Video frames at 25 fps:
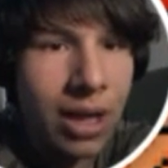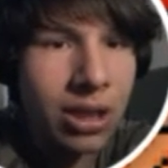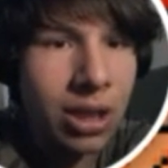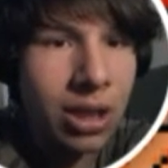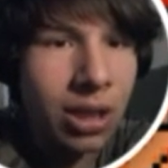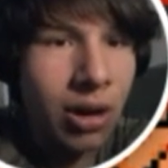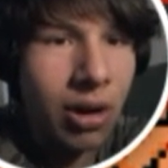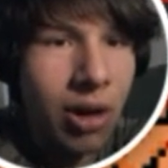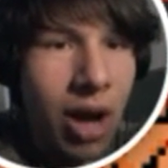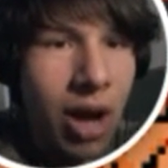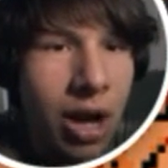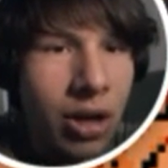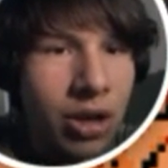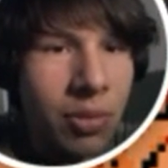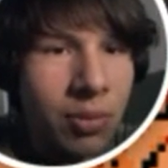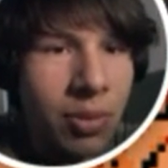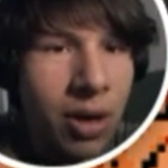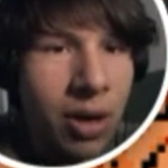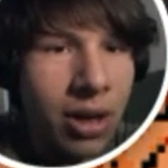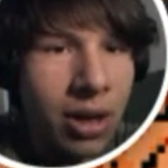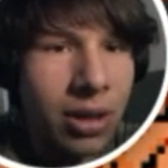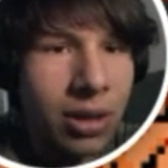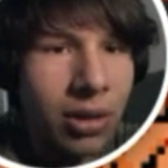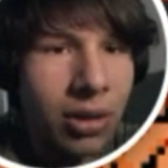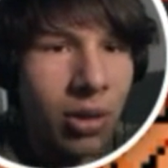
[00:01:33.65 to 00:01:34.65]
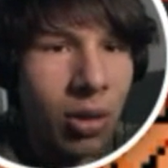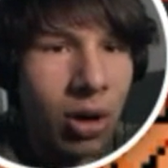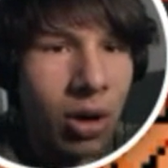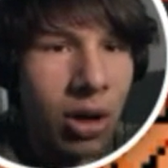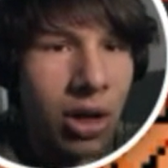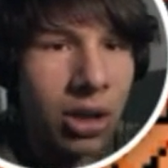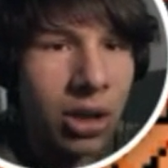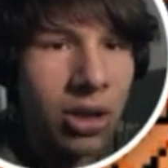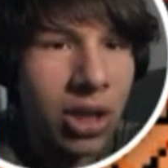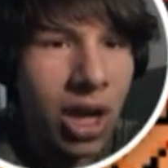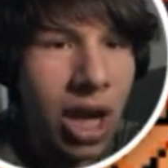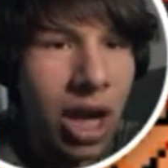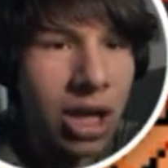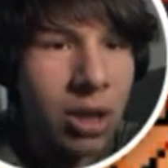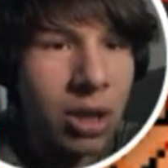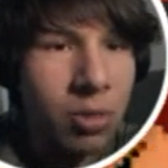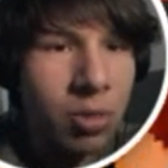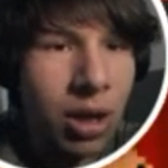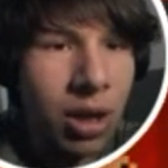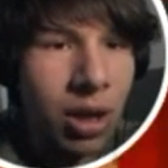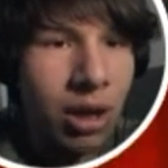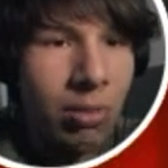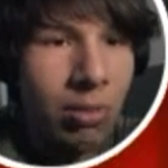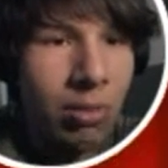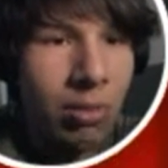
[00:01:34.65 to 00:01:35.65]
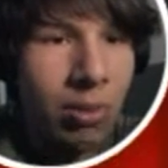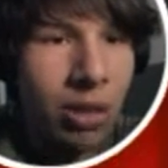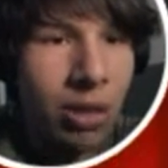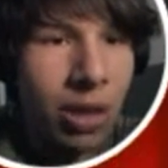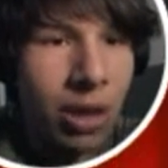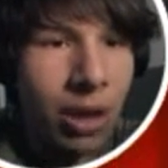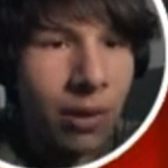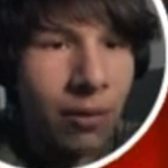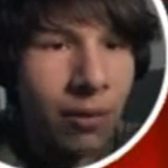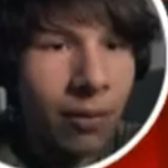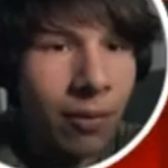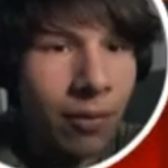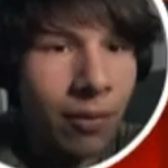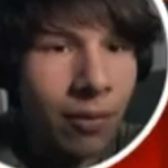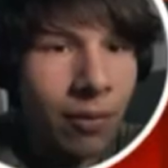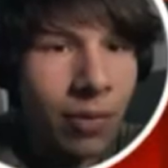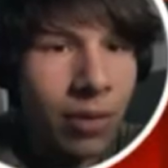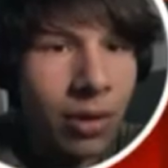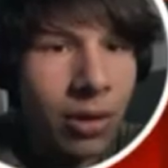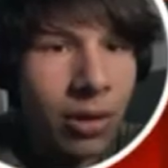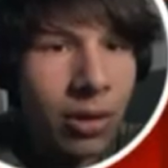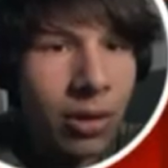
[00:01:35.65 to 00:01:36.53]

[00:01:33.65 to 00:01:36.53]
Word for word: That's the crouch button, or the dodge button, I believe.